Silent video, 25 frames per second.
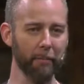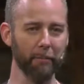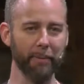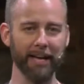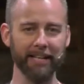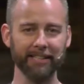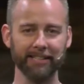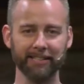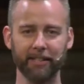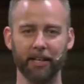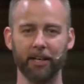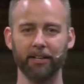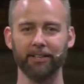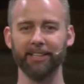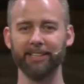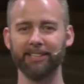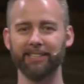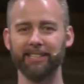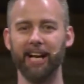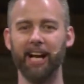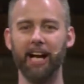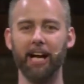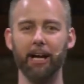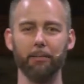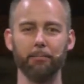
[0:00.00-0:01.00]
based on the
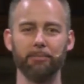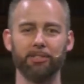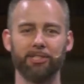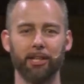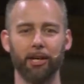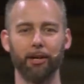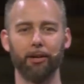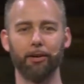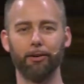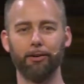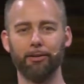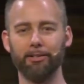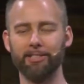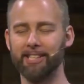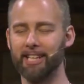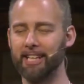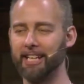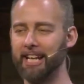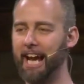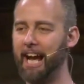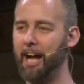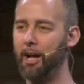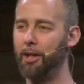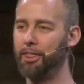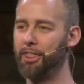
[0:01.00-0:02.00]
time zones and
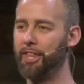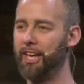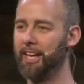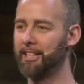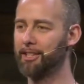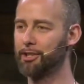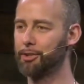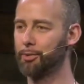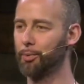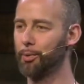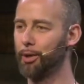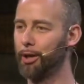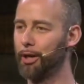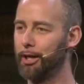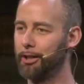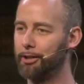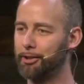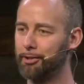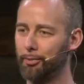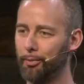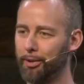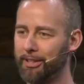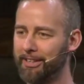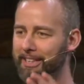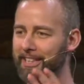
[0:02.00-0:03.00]
how things
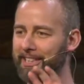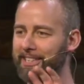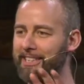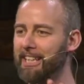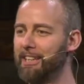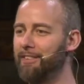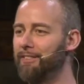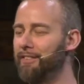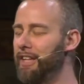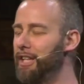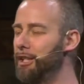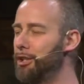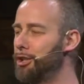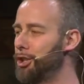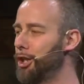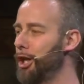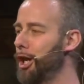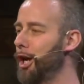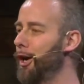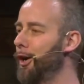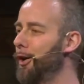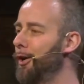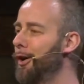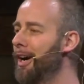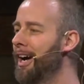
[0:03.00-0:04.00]
worked with the TV
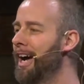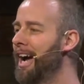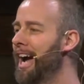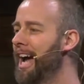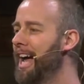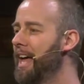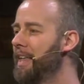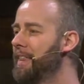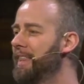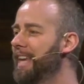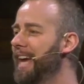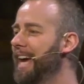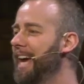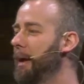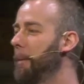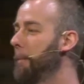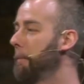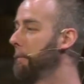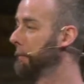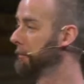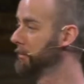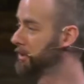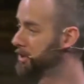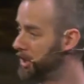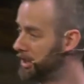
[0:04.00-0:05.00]
show, that
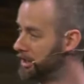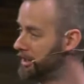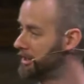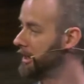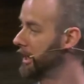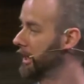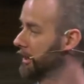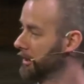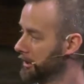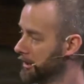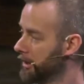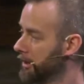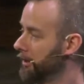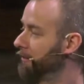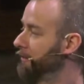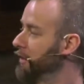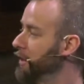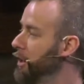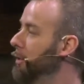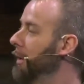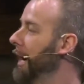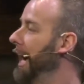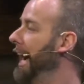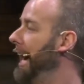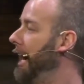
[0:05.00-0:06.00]
just a little
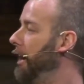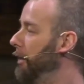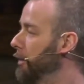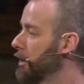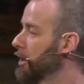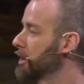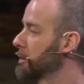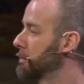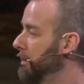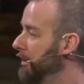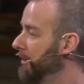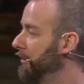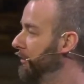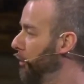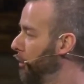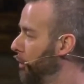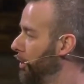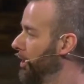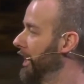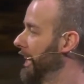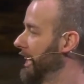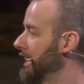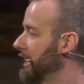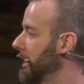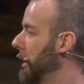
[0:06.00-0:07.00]
few hours before
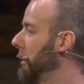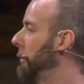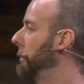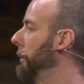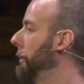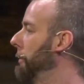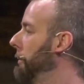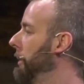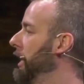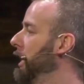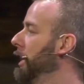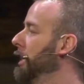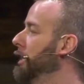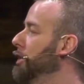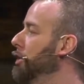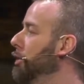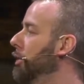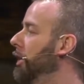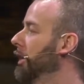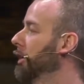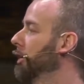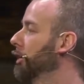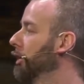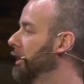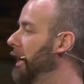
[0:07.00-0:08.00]
like the premiere, you
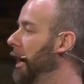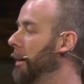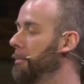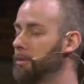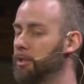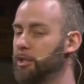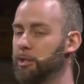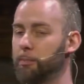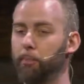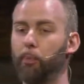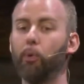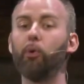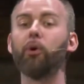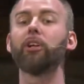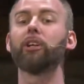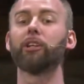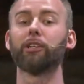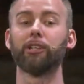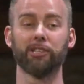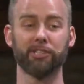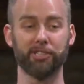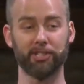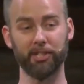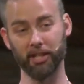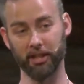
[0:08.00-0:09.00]
can look up
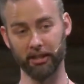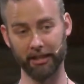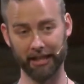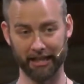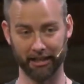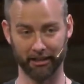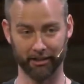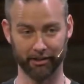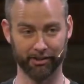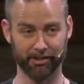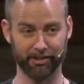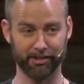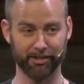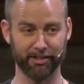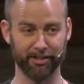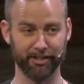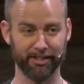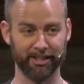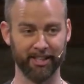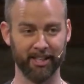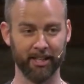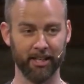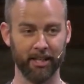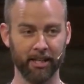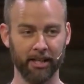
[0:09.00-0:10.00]
spoilers to
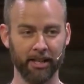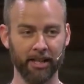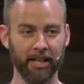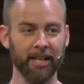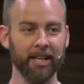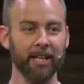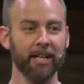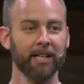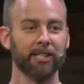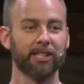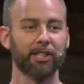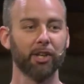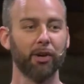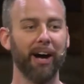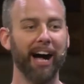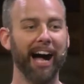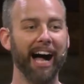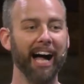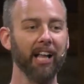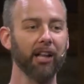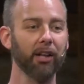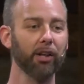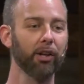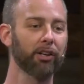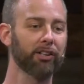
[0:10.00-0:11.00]
things. So
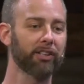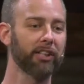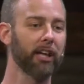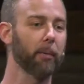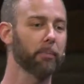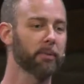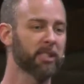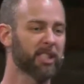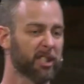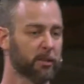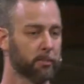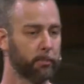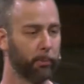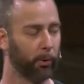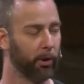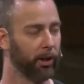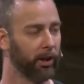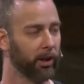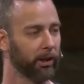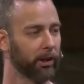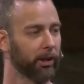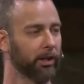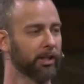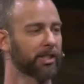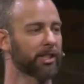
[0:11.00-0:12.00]
I looked up
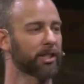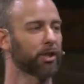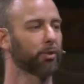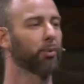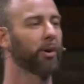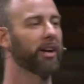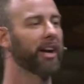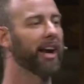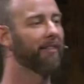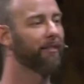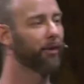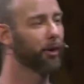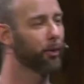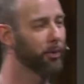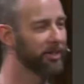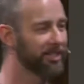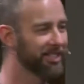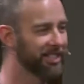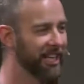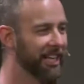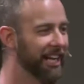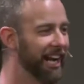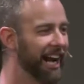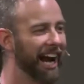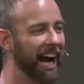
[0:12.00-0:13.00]
spoilers to whatever was
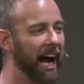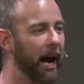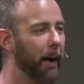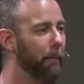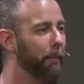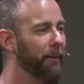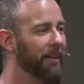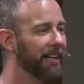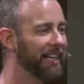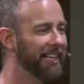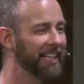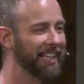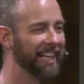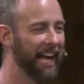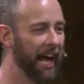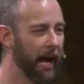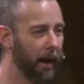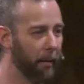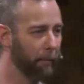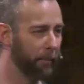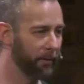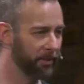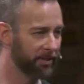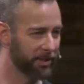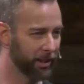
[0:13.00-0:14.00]
gonna happen in the
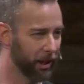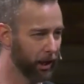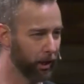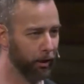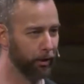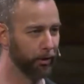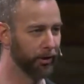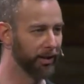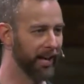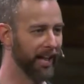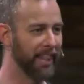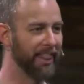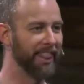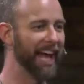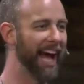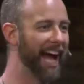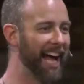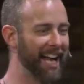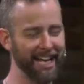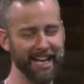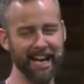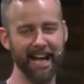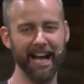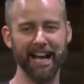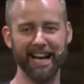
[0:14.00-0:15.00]
episode
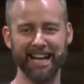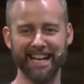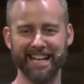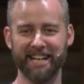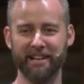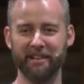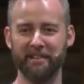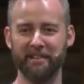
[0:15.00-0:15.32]
that night.